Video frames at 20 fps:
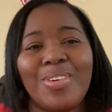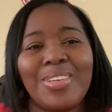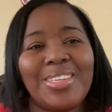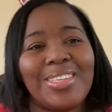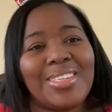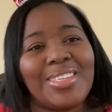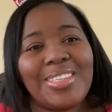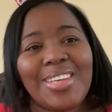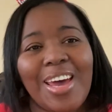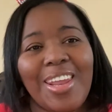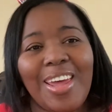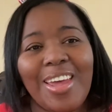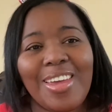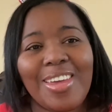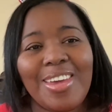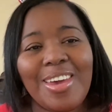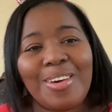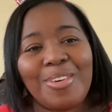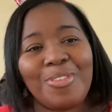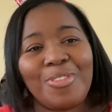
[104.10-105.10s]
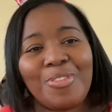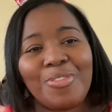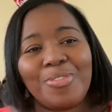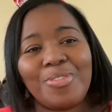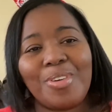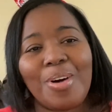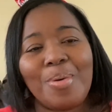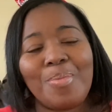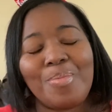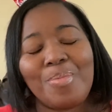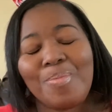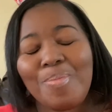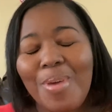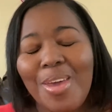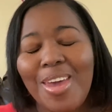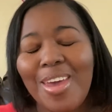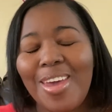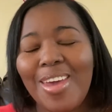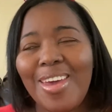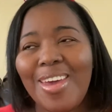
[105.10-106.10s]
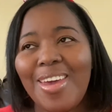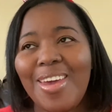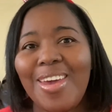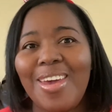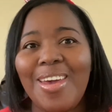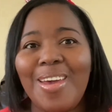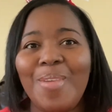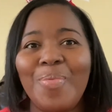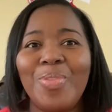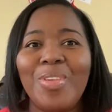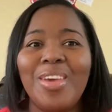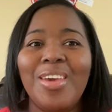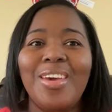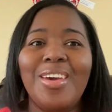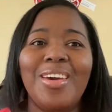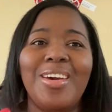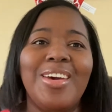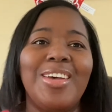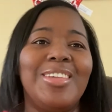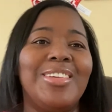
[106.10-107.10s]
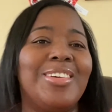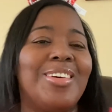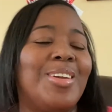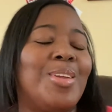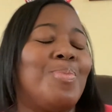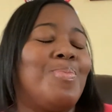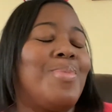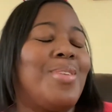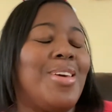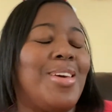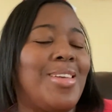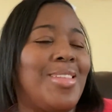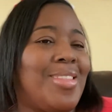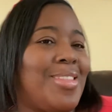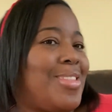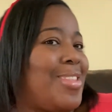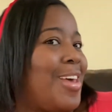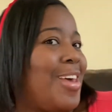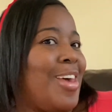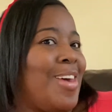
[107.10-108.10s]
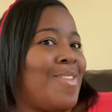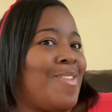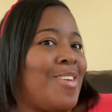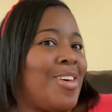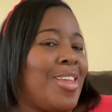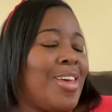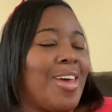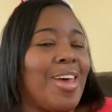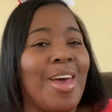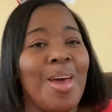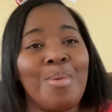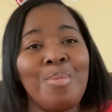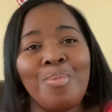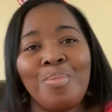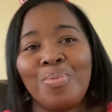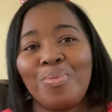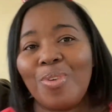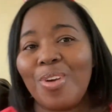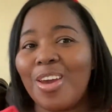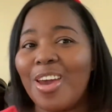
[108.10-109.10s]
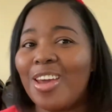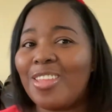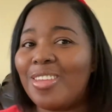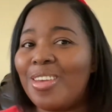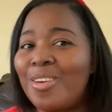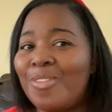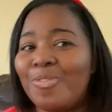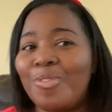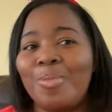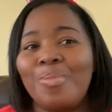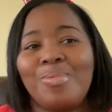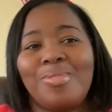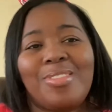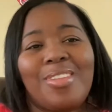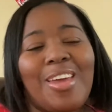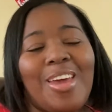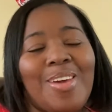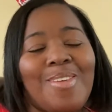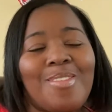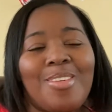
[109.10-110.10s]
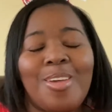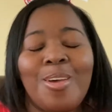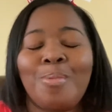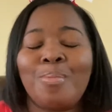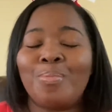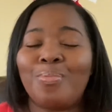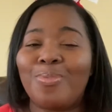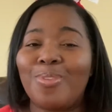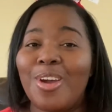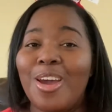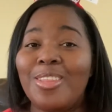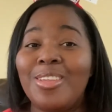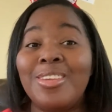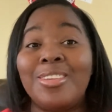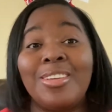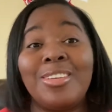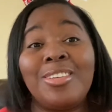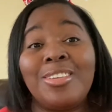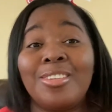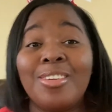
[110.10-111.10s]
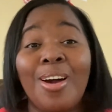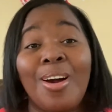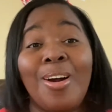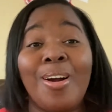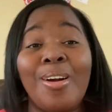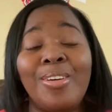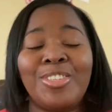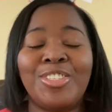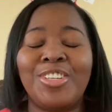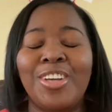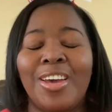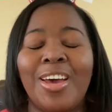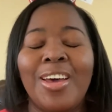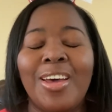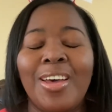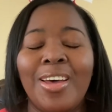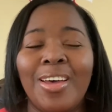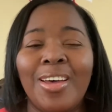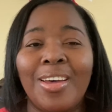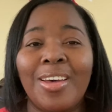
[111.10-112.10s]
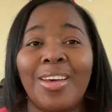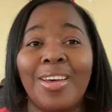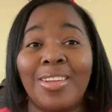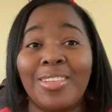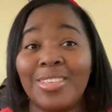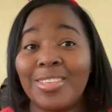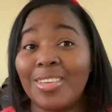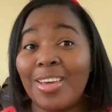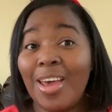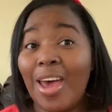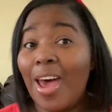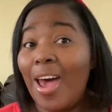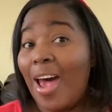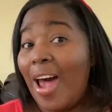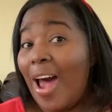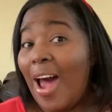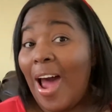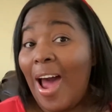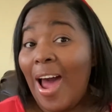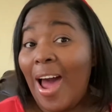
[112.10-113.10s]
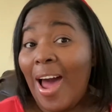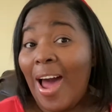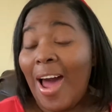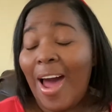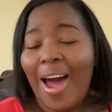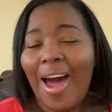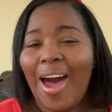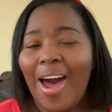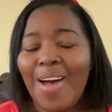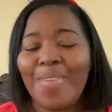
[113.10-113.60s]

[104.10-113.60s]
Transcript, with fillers: Santa gift from me is gonna be David and Brandy from David and Brandy's Excursions. Hi.